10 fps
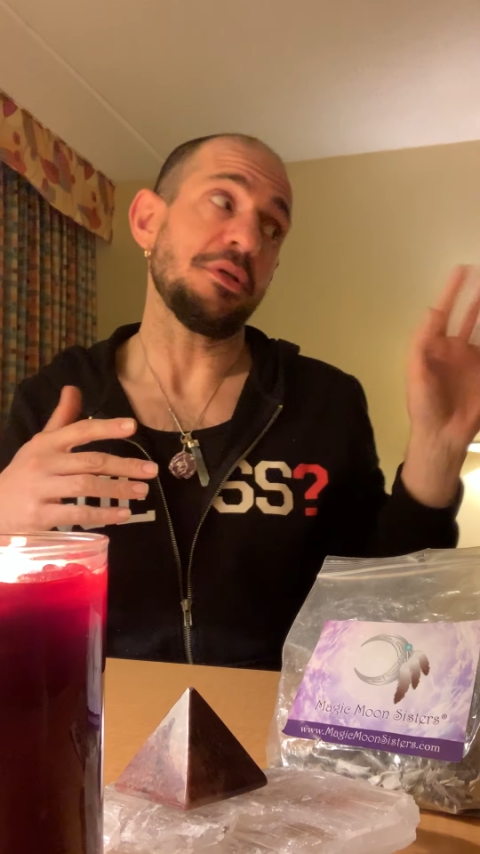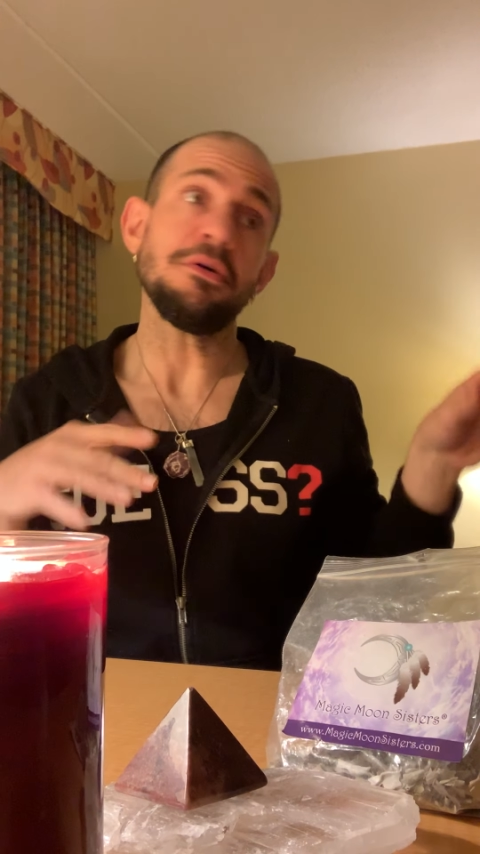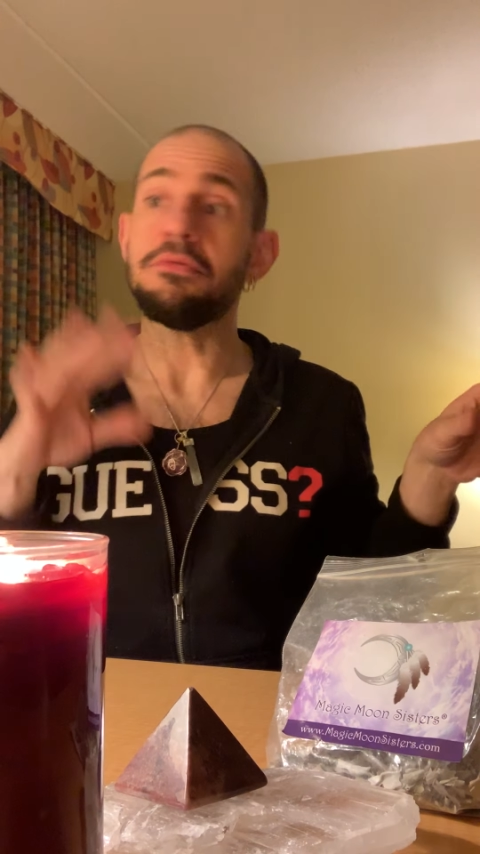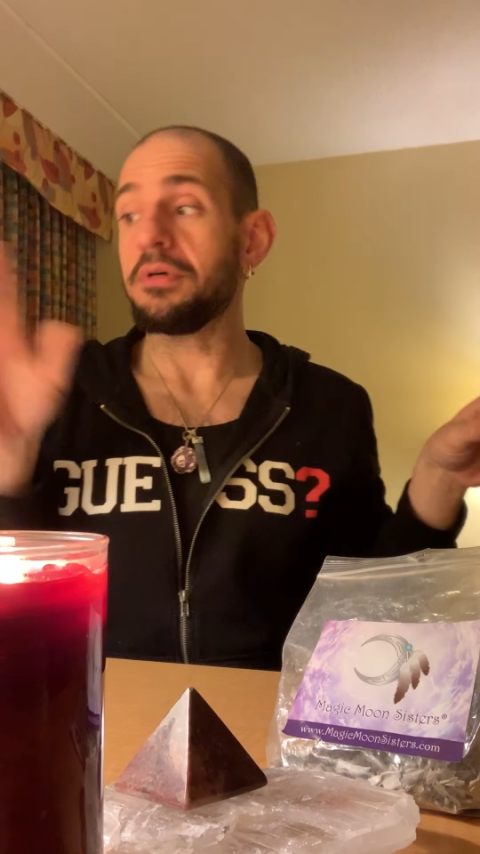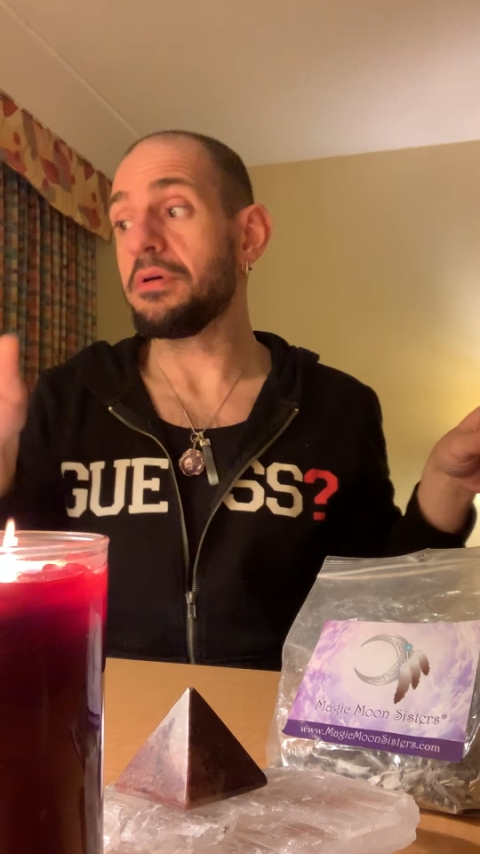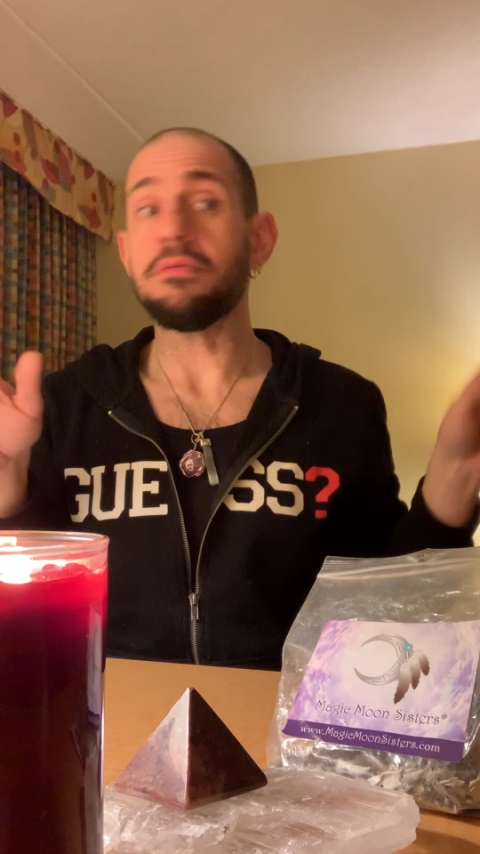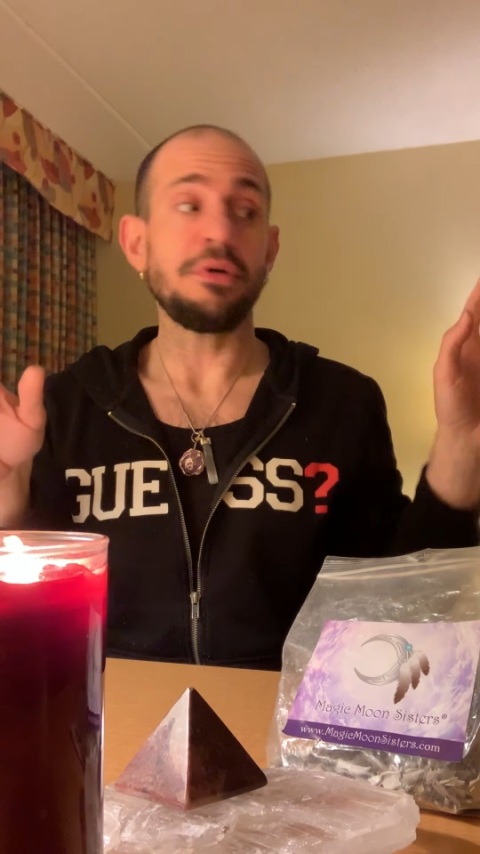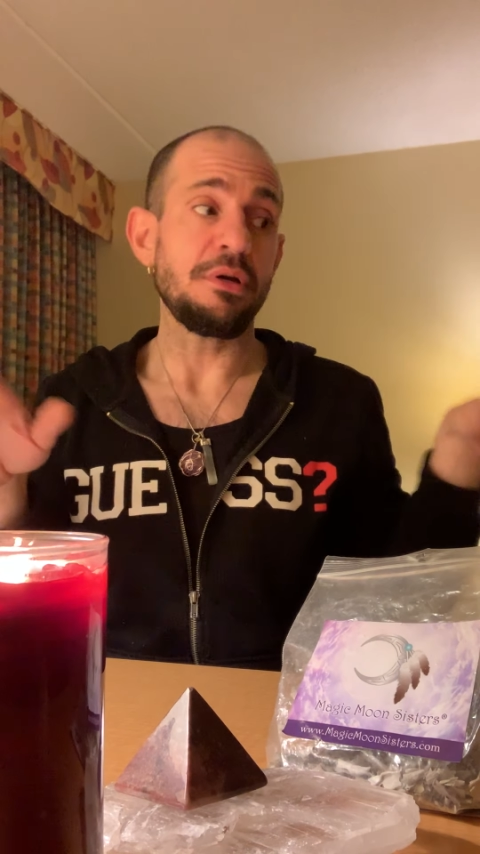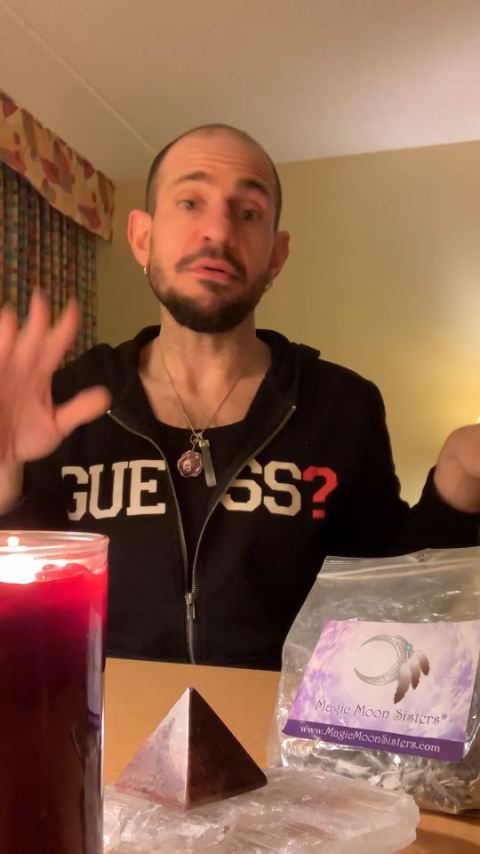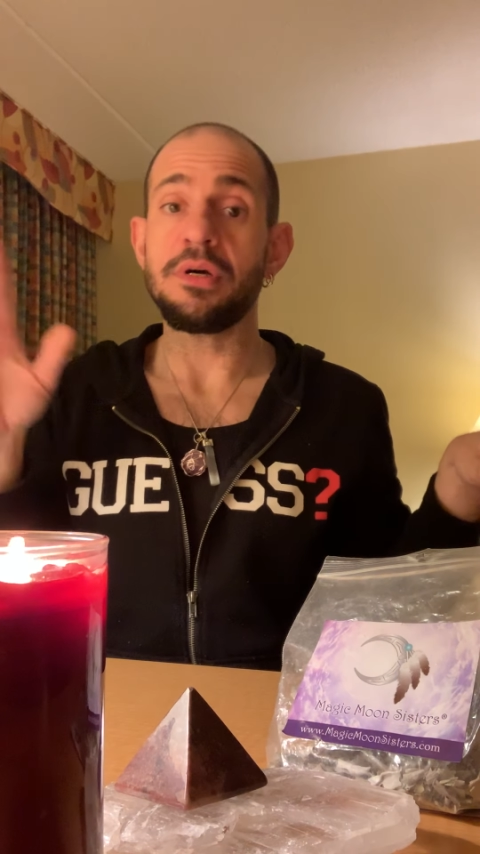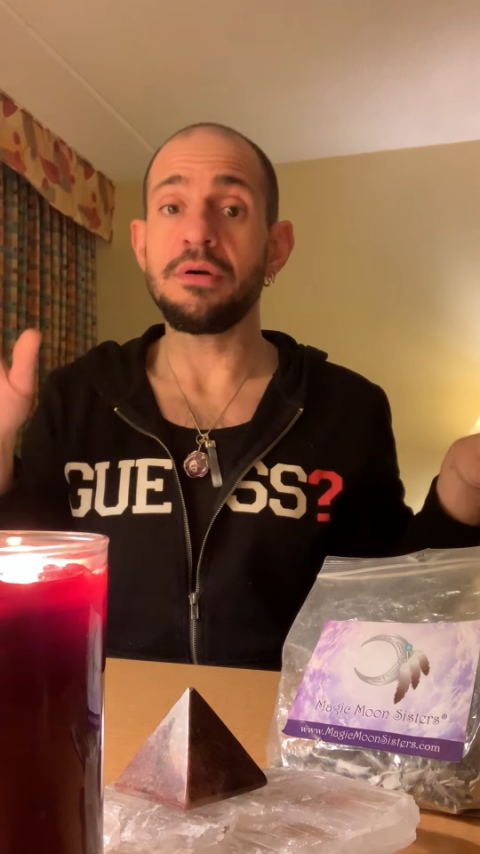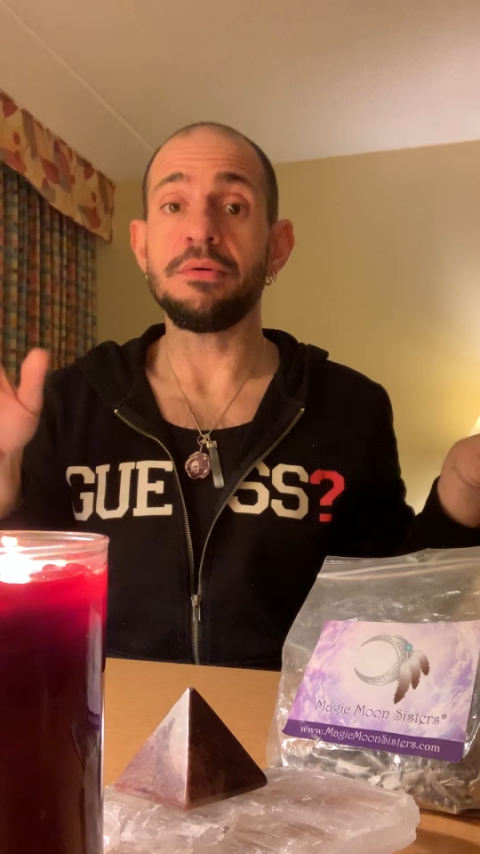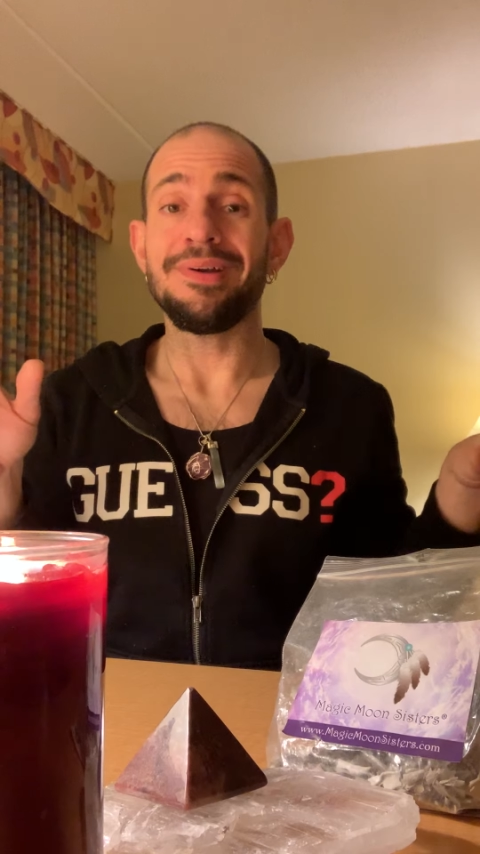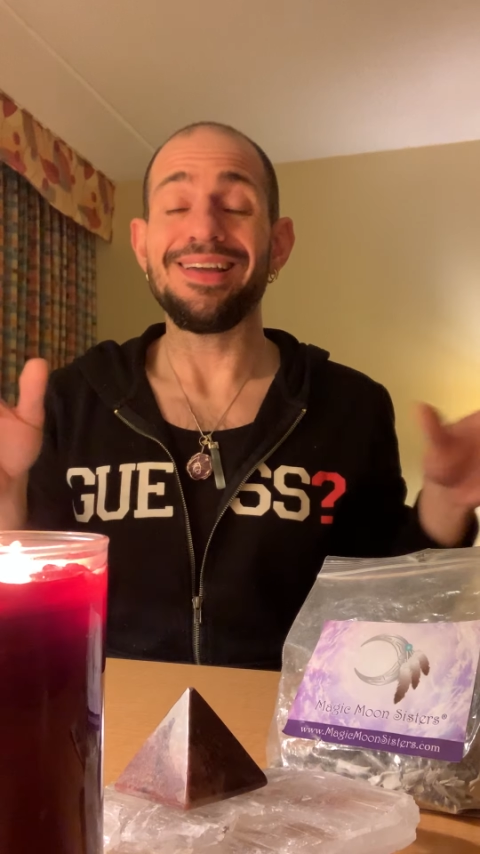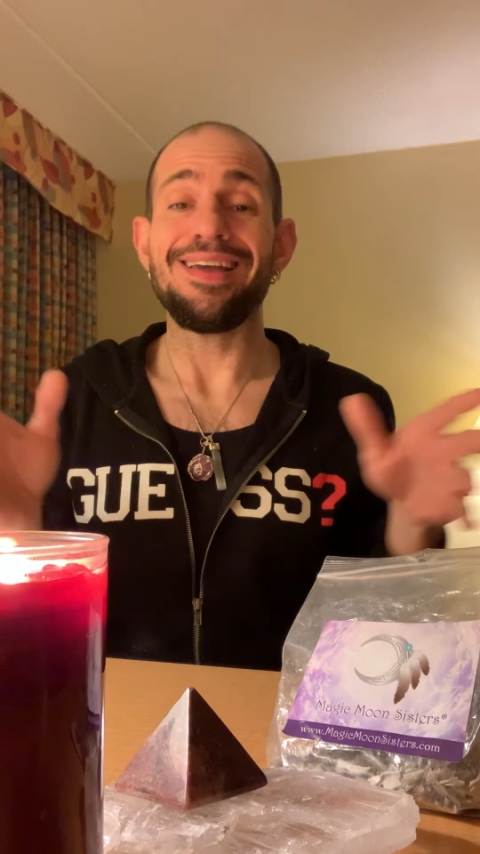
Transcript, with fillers: oh oh oh oh